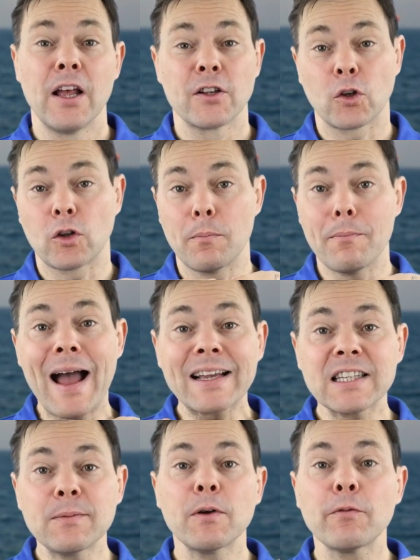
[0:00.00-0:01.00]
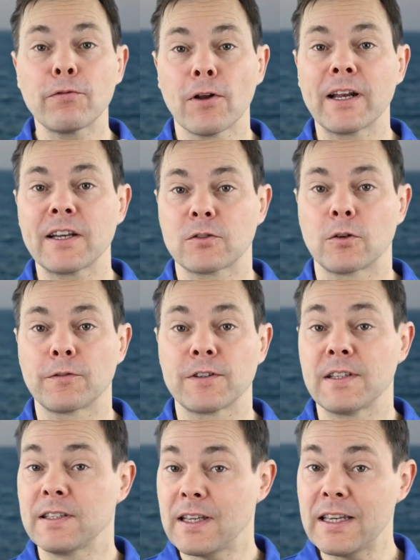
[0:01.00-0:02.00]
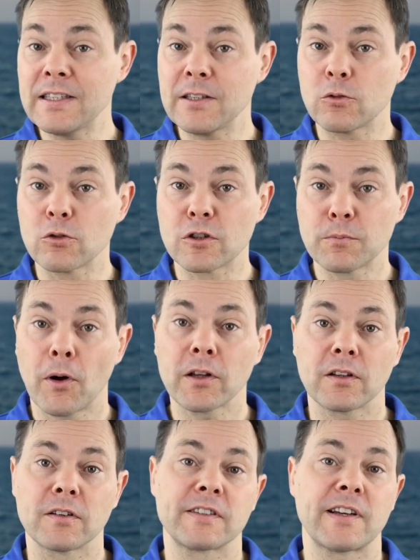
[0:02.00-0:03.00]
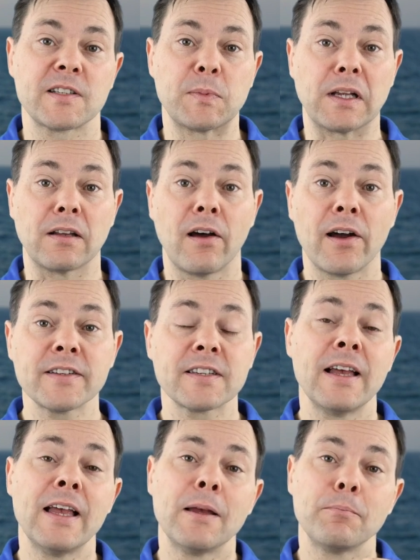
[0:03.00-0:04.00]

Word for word: So the maximum flooding surface is easy to spot on seismic lines